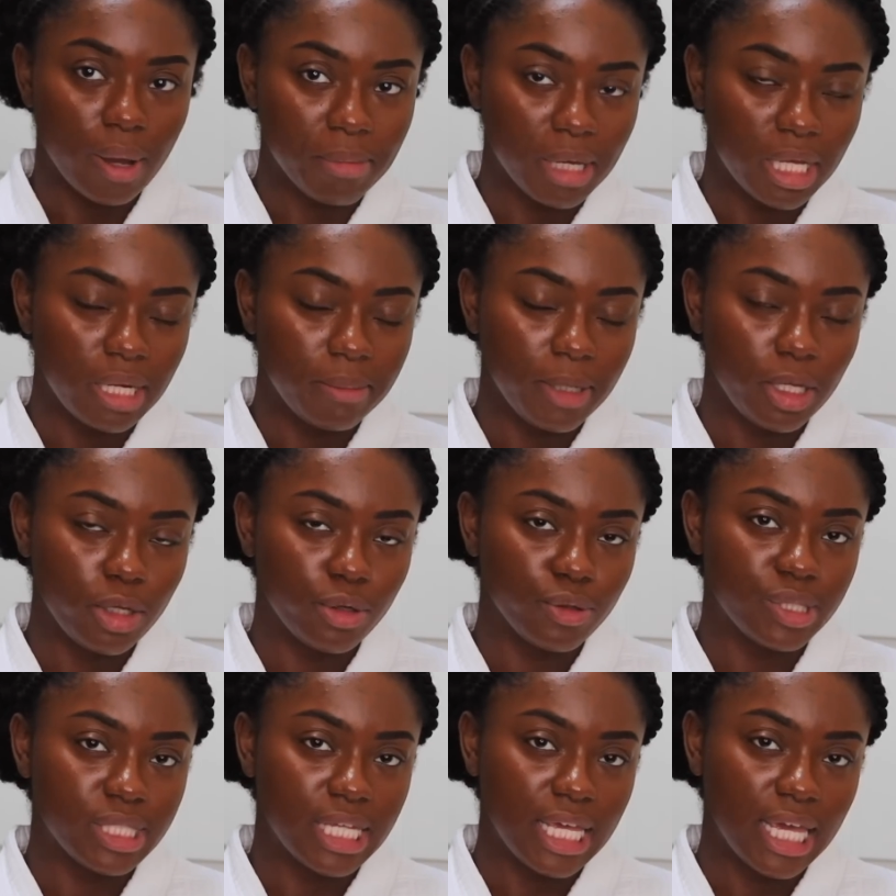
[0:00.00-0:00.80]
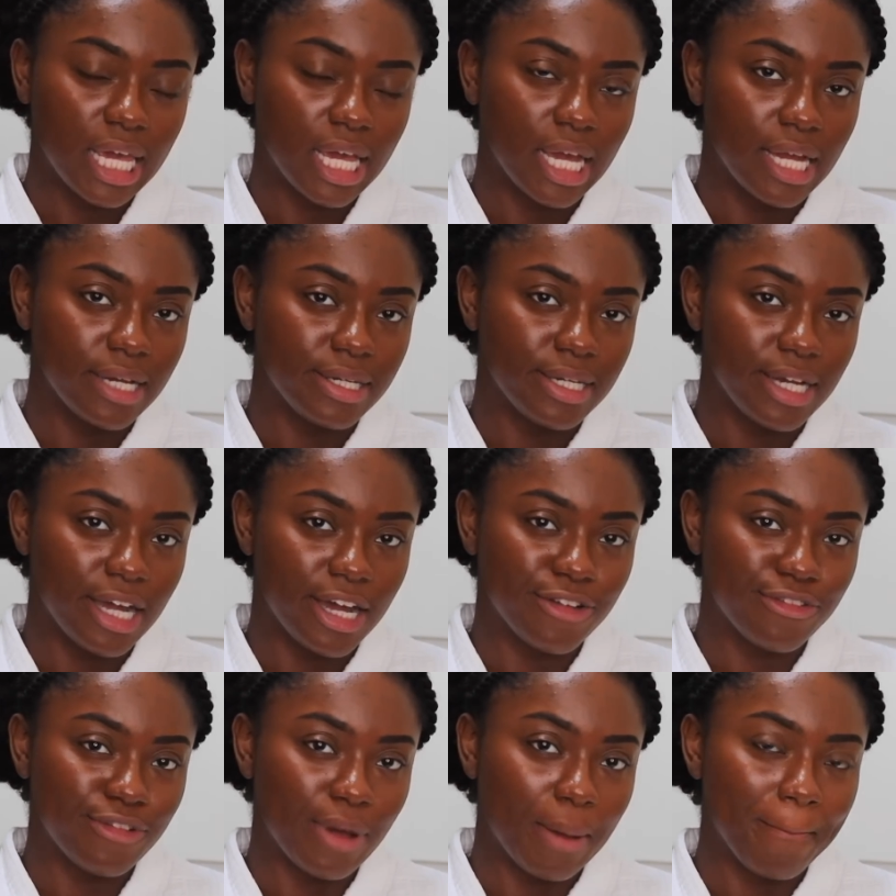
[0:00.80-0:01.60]
I'm gonna be using
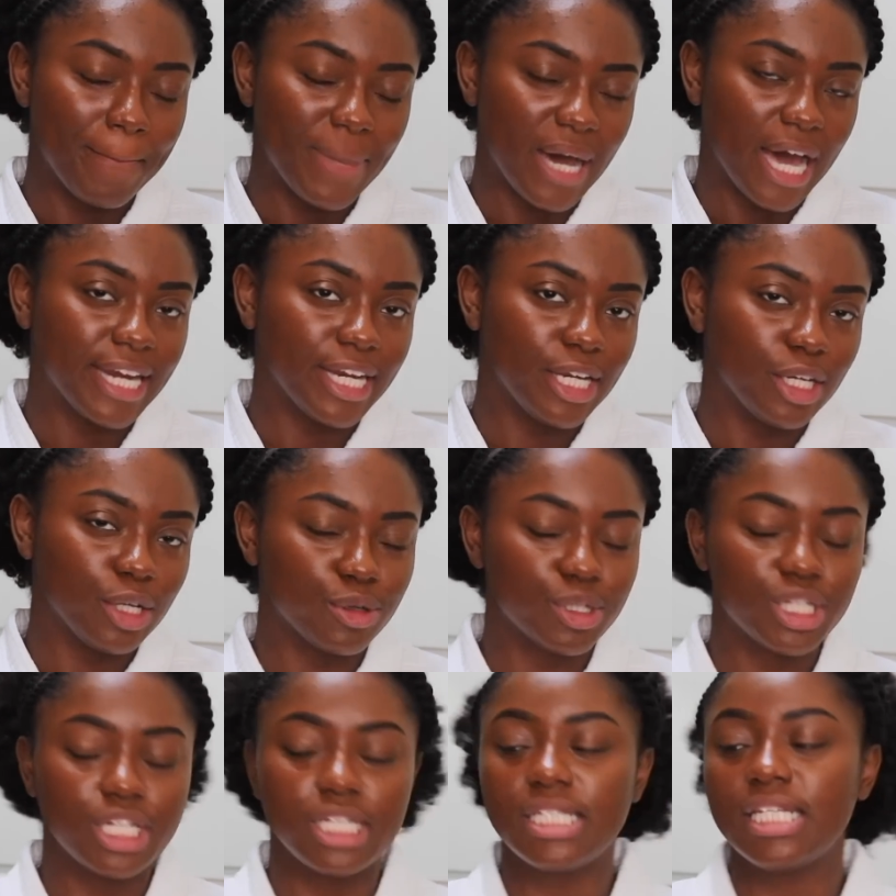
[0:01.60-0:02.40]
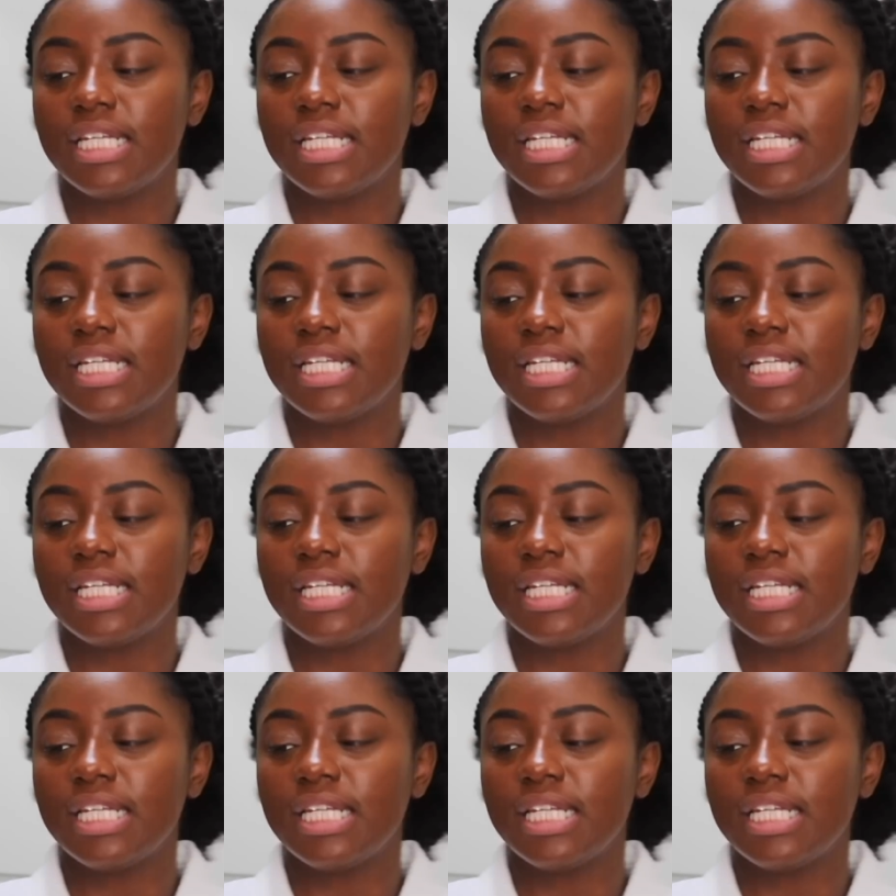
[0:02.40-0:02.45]
Dove body lotion